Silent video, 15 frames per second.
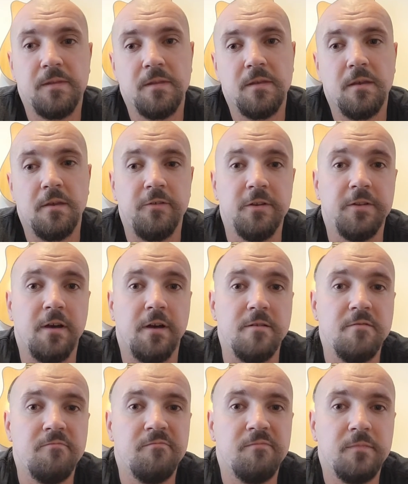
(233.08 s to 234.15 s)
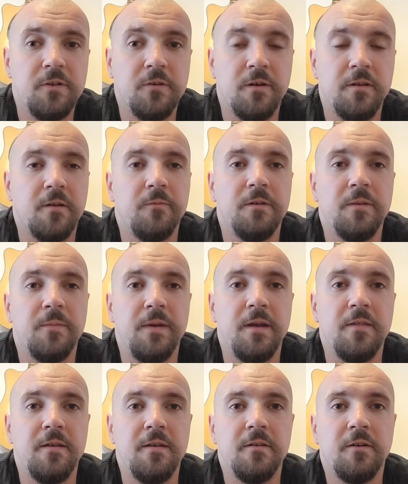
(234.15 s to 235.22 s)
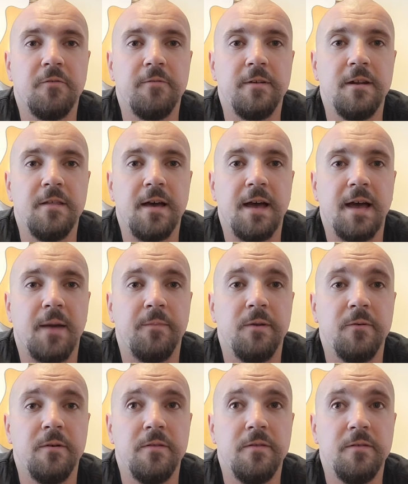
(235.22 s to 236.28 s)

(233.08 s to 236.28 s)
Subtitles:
if you don't, you end up with a beer that you're not really that happy with.